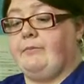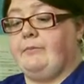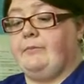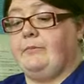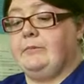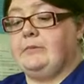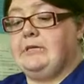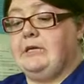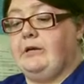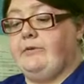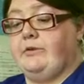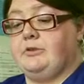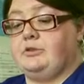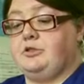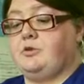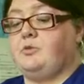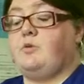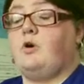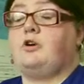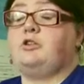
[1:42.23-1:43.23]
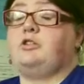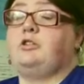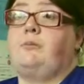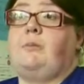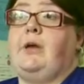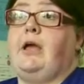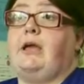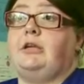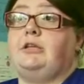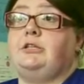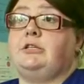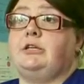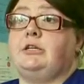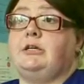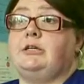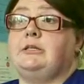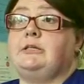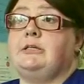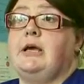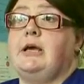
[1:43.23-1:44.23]
materials to wash the
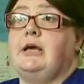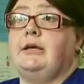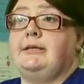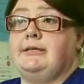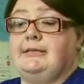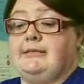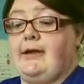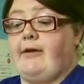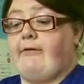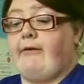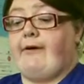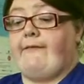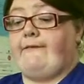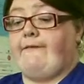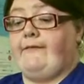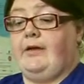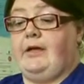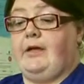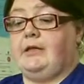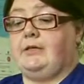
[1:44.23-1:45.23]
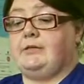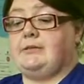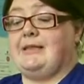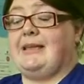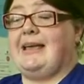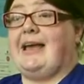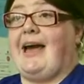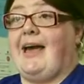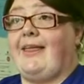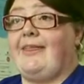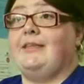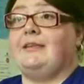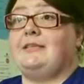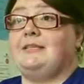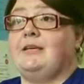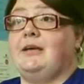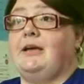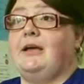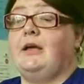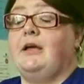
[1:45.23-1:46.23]
patient, your sterile fields, the
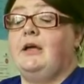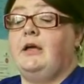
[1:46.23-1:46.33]
catheter.